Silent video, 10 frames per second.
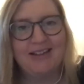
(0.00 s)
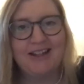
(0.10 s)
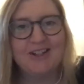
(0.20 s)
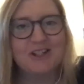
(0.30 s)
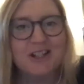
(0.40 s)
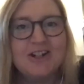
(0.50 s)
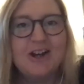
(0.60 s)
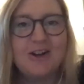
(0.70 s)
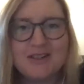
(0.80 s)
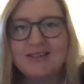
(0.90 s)
Like, she
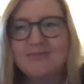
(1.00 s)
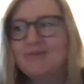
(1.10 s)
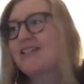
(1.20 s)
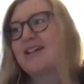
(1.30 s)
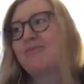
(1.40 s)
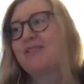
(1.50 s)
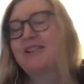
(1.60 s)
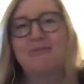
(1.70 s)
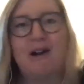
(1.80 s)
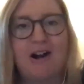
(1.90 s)
knows something's up with
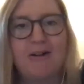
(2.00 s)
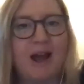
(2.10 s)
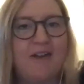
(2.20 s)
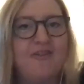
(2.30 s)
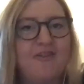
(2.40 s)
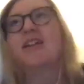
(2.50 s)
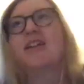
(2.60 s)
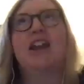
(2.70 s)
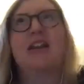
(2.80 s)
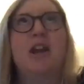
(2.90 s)
her mom, everything.
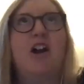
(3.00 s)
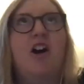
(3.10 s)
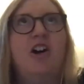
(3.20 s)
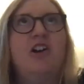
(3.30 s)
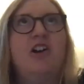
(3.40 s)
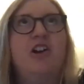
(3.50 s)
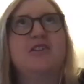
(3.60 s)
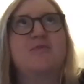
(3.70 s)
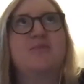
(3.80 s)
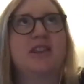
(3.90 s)
And I mean, all you have to do
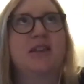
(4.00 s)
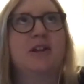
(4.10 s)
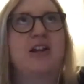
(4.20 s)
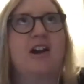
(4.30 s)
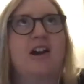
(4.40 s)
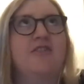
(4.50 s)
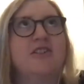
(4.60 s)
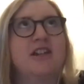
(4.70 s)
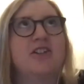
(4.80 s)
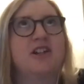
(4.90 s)
is put them in a
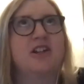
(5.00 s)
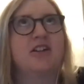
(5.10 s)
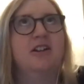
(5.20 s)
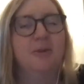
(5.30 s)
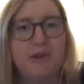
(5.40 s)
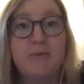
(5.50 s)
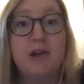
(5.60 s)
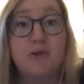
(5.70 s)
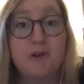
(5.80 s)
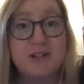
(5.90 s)
conversation, put them in
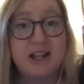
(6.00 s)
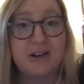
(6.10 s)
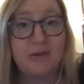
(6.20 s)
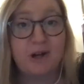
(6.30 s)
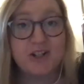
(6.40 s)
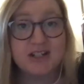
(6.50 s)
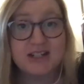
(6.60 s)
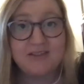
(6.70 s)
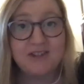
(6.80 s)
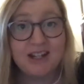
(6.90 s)
a room together watching
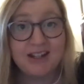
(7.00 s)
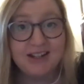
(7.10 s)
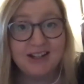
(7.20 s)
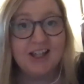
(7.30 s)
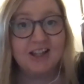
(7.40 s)
TV, like